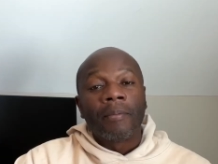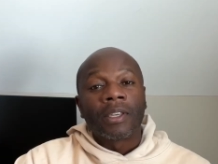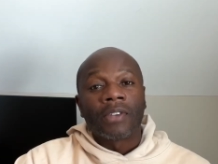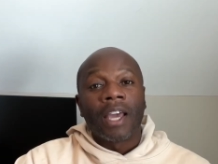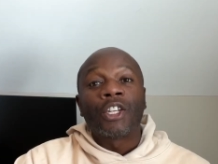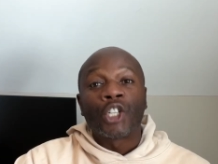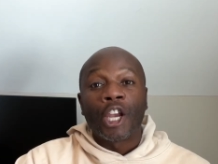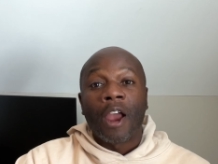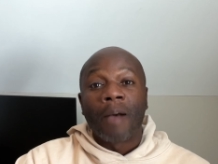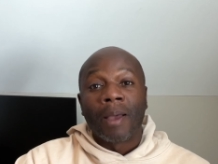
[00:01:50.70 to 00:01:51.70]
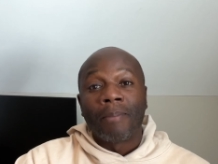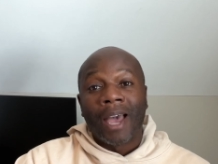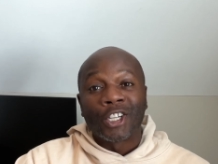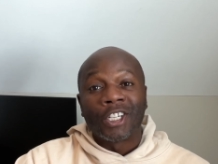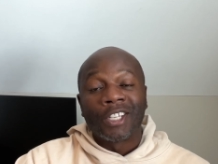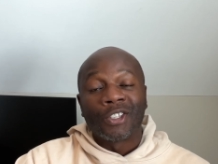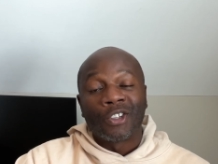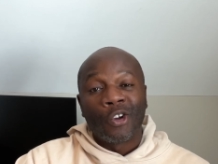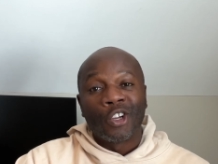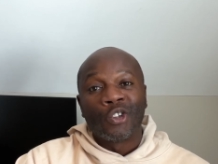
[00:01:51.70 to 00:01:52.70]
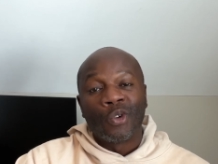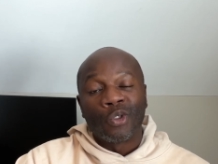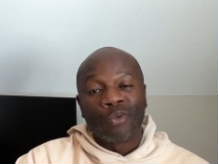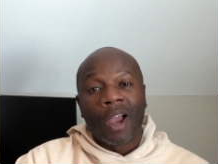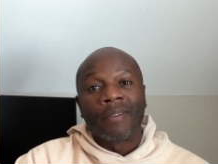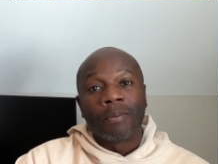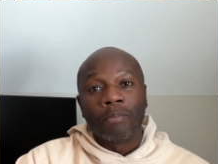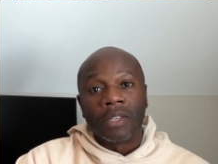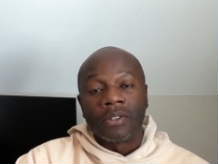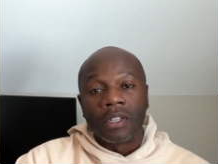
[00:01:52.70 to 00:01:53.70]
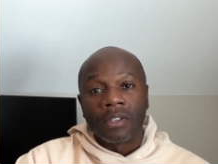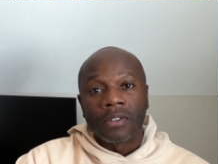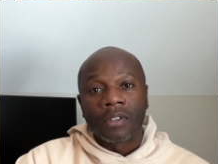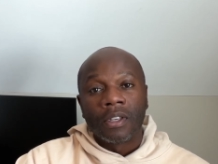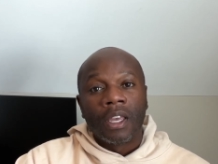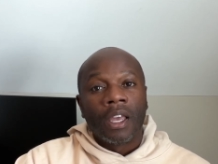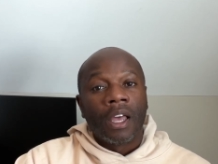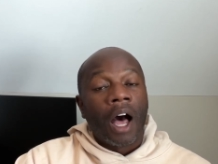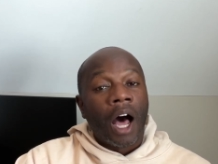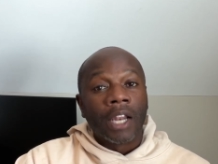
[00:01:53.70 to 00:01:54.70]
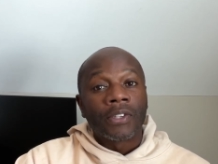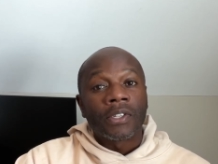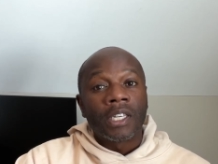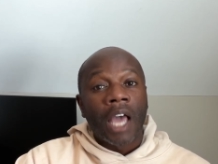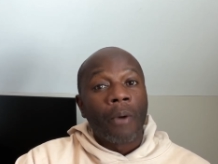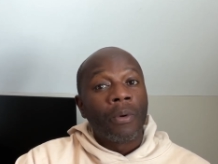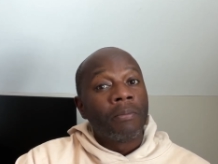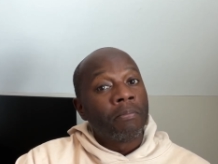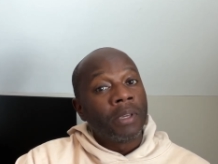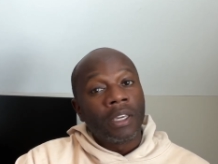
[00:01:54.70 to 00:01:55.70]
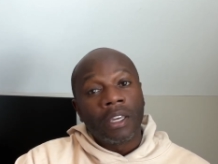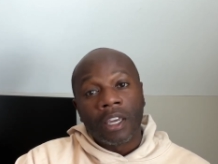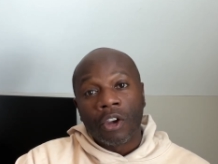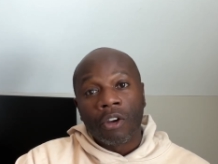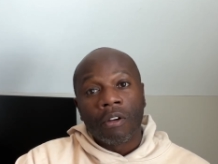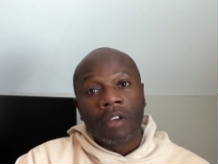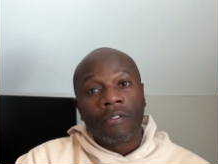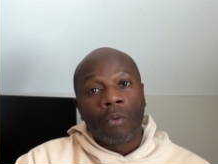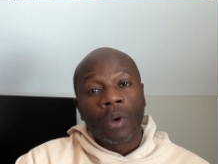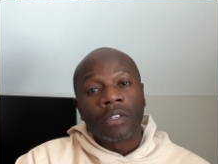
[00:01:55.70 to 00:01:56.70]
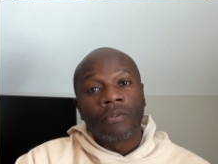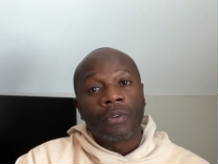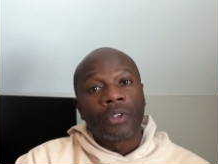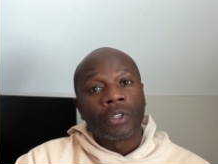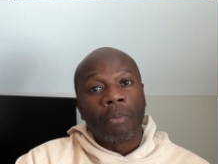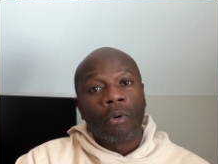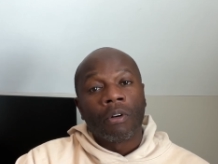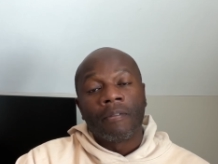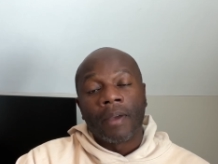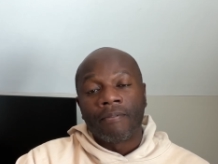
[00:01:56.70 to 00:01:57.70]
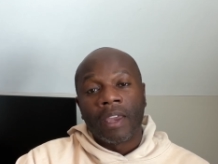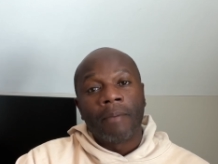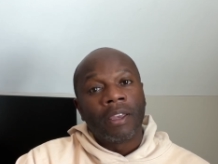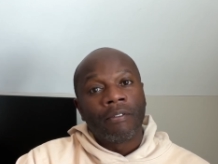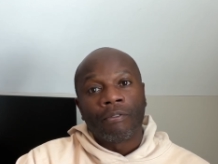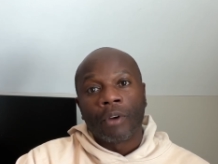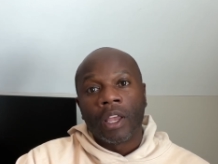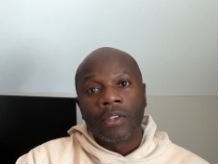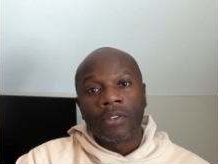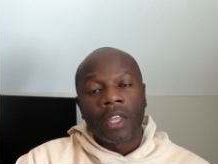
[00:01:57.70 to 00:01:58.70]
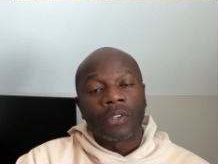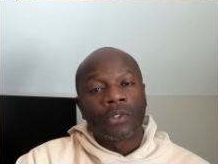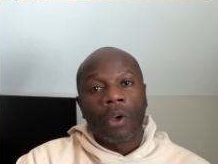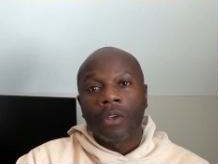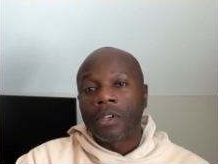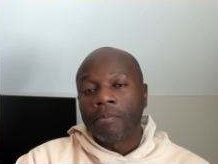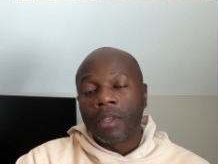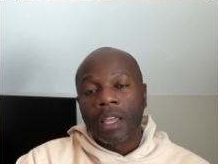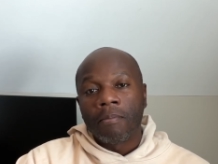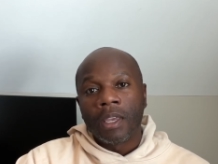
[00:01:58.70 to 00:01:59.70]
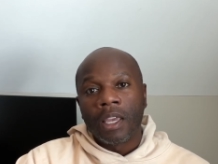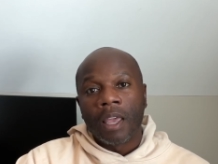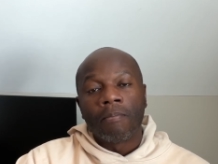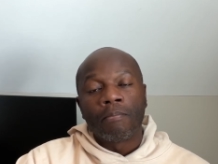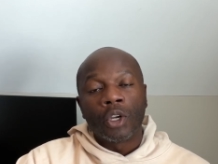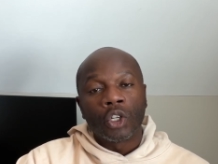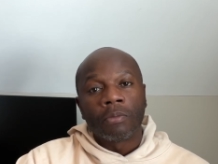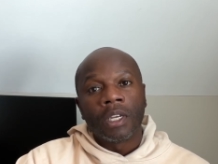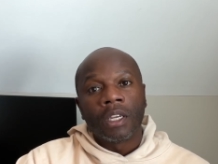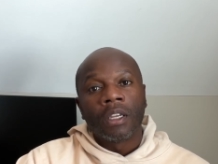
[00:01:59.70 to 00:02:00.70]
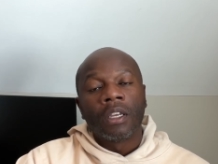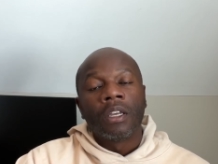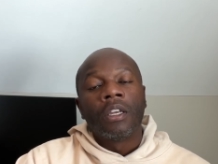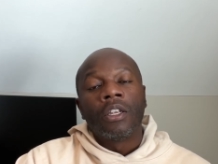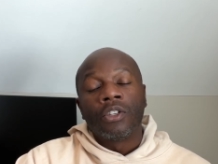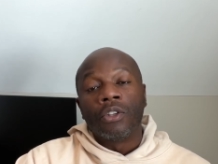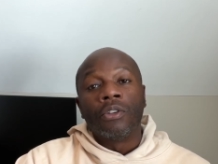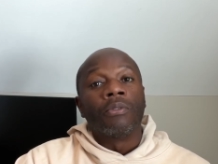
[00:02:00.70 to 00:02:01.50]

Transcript: I'm excited to share how my passion has turned into a thriving business. Honestly, I wouldn't be here if it wasn't for the support of my family and friends that saw something in me and pushed me to do